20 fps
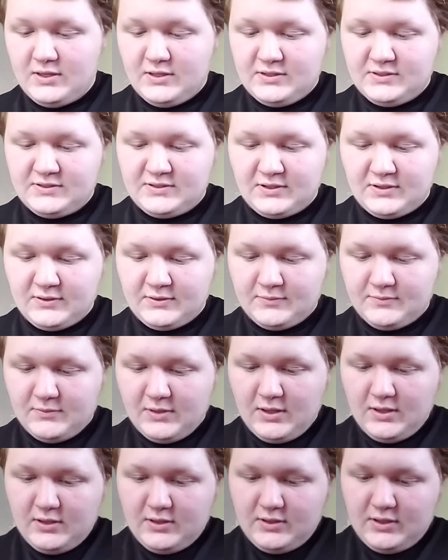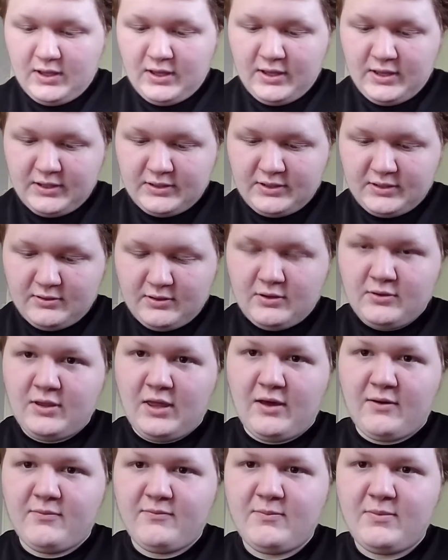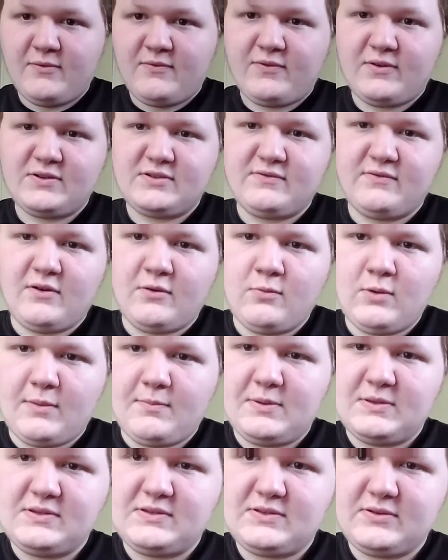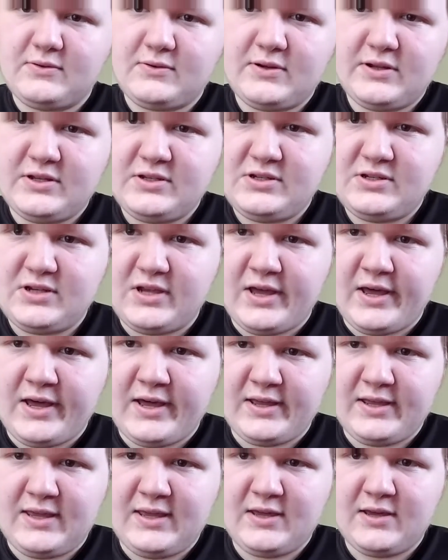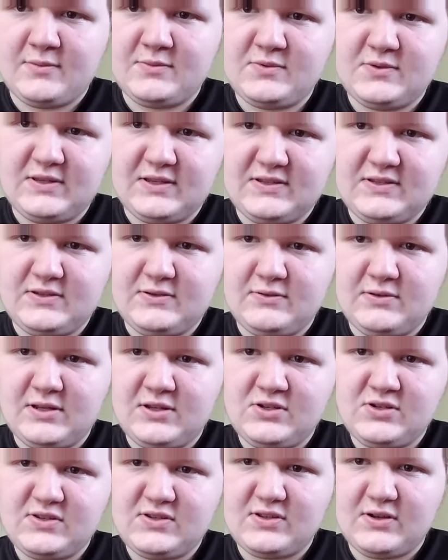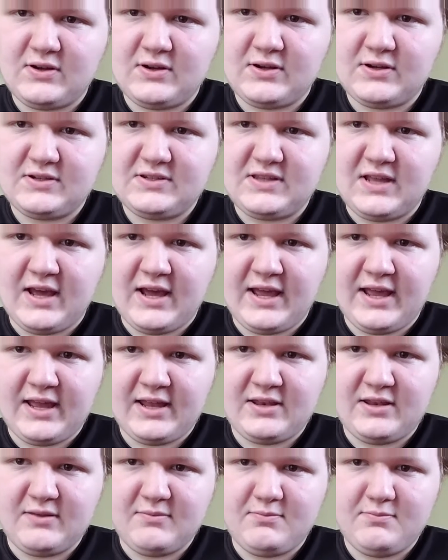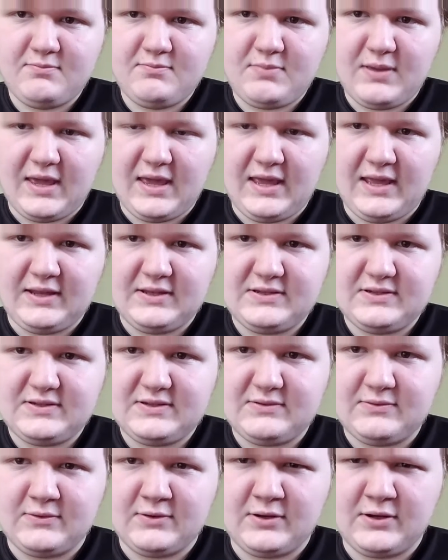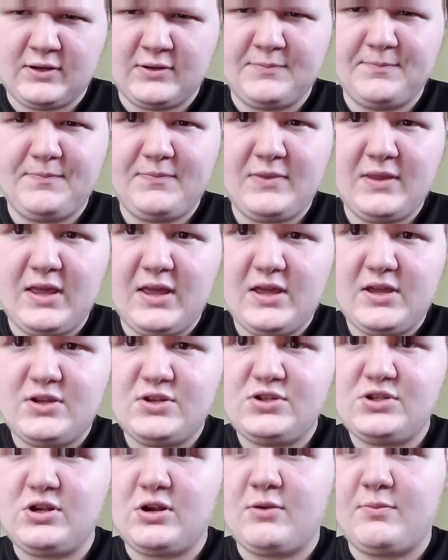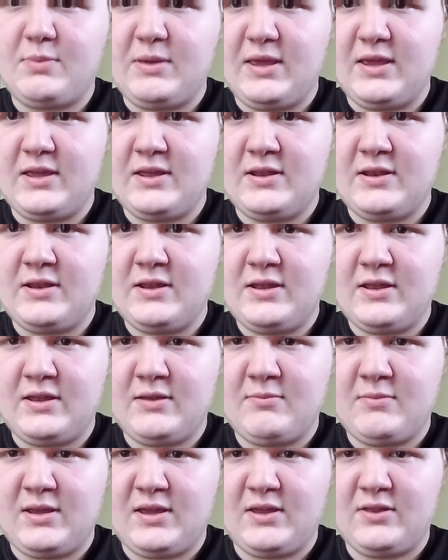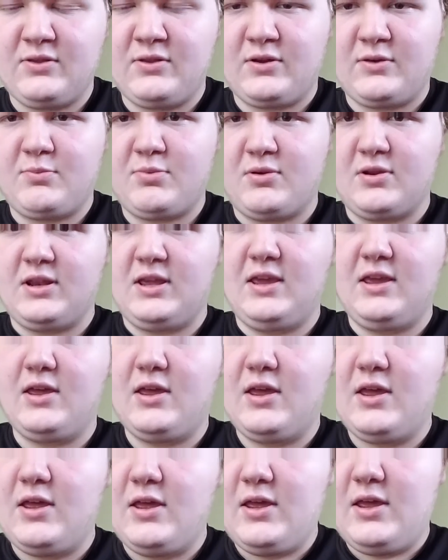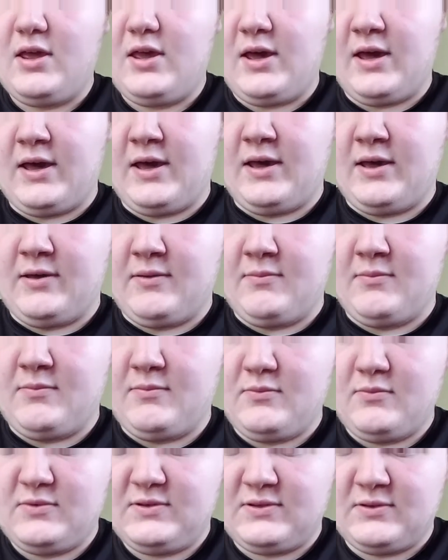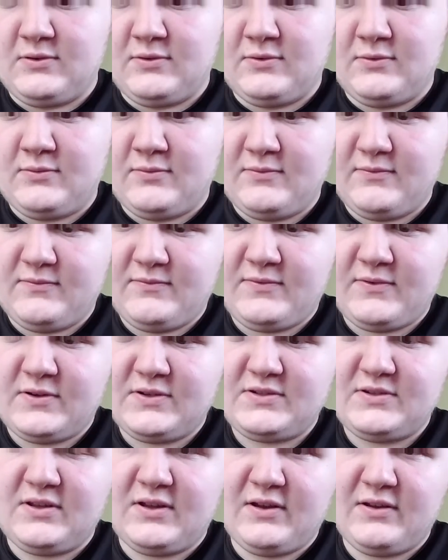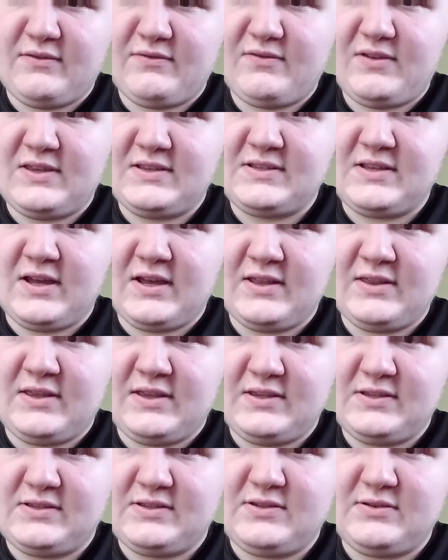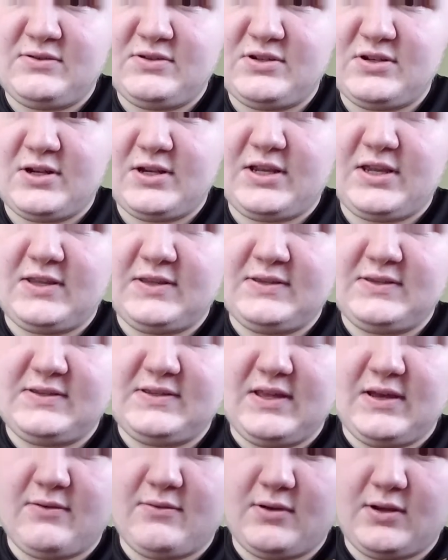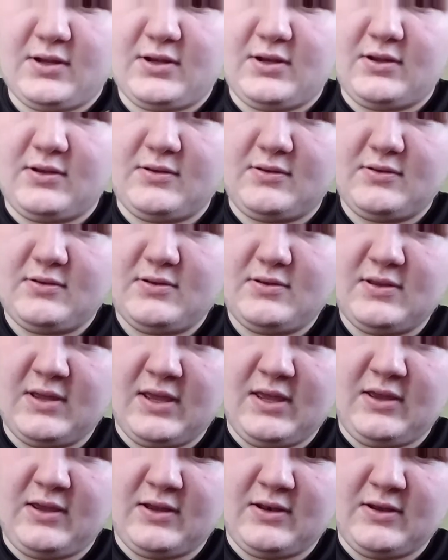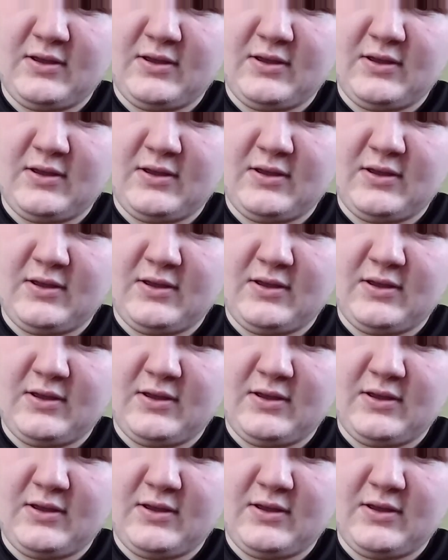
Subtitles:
So, oh yeah, but first of all, weapon storage. He comes with these two ninja stars that I had to paint or Sharpie in and make it look pretty. So first off, he's got these two shurikens that you